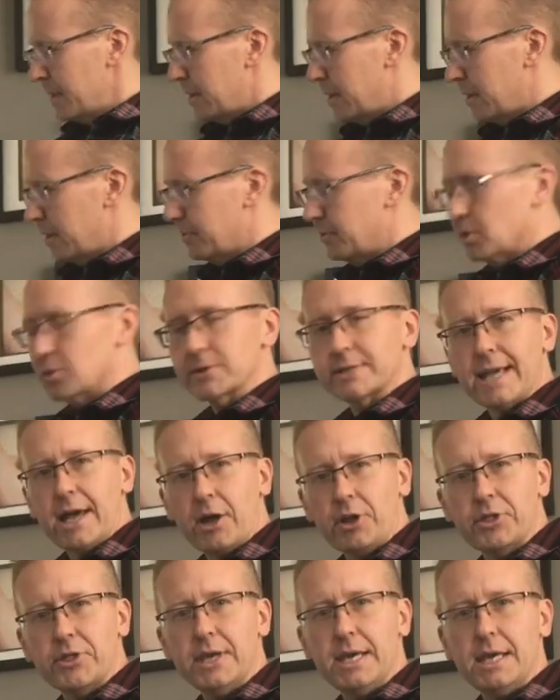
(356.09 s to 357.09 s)
of those
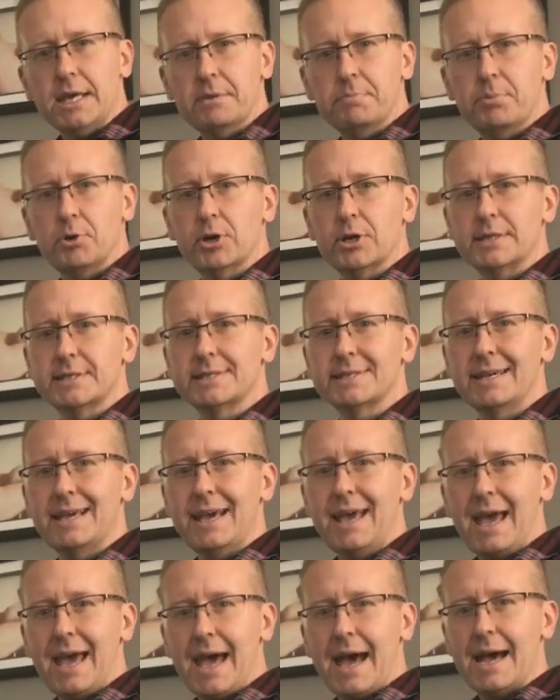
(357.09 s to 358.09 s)
healthy inputs
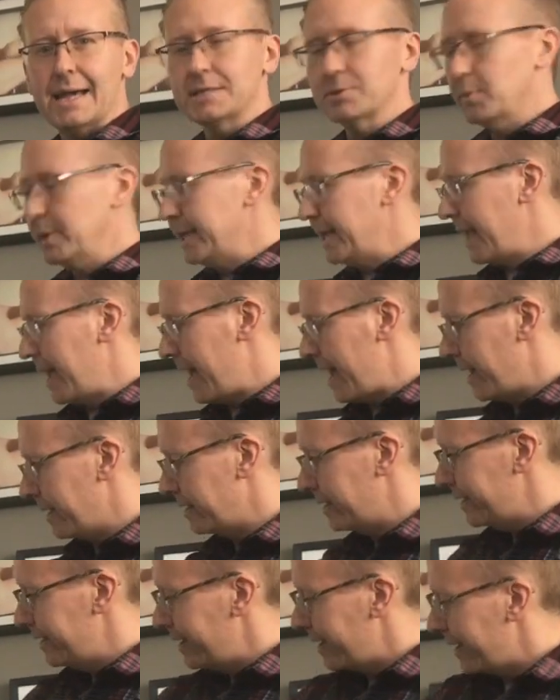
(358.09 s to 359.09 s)
as we
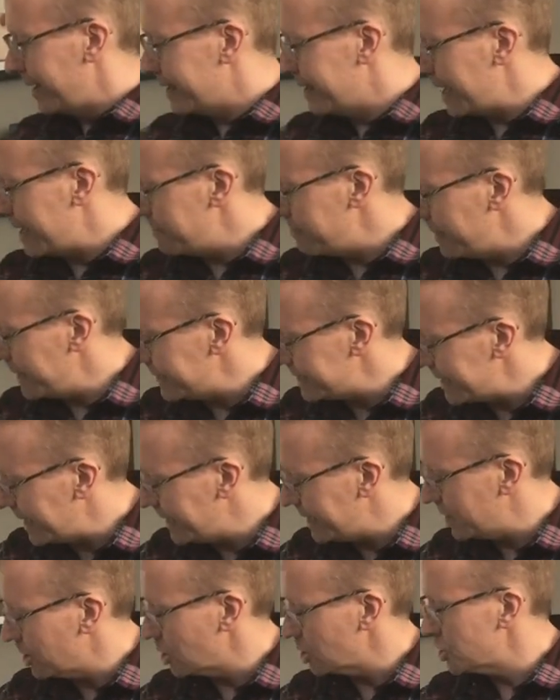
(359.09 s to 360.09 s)
can. Again,
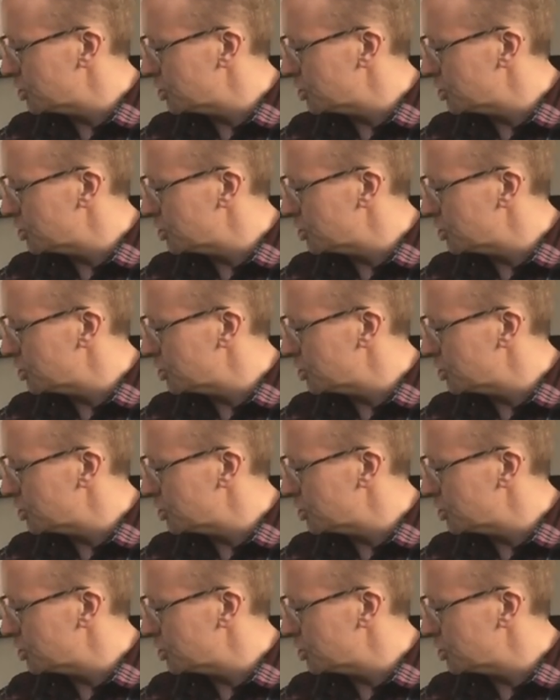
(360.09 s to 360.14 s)
maintaining our